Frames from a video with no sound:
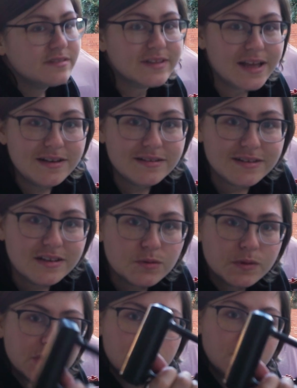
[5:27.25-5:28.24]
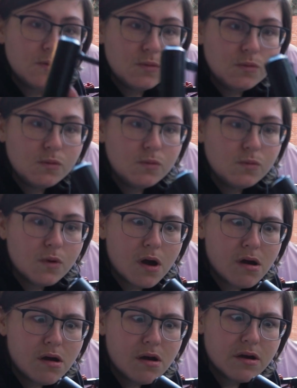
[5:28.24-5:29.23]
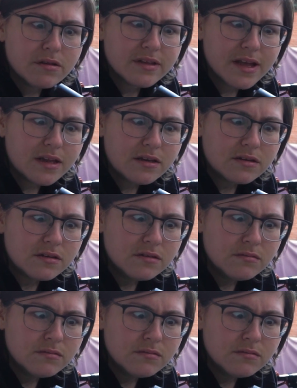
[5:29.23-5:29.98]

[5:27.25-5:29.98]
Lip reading: stand into a QR stand.